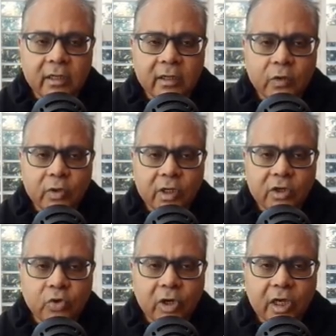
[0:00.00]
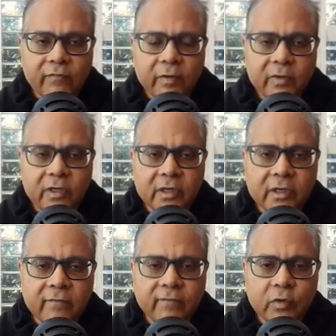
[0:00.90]
you need to have a
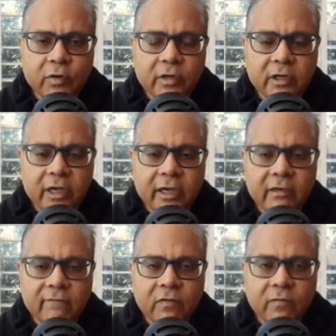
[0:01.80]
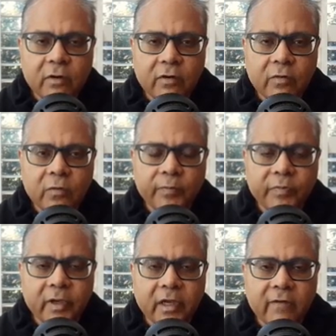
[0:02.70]
bigger fuel tank if you want to
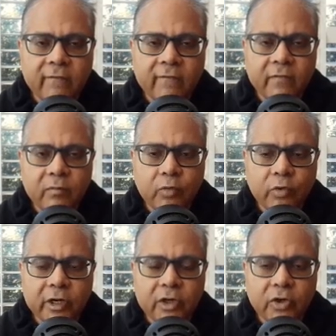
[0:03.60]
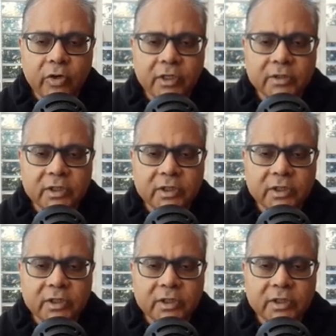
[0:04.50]
have more endurance.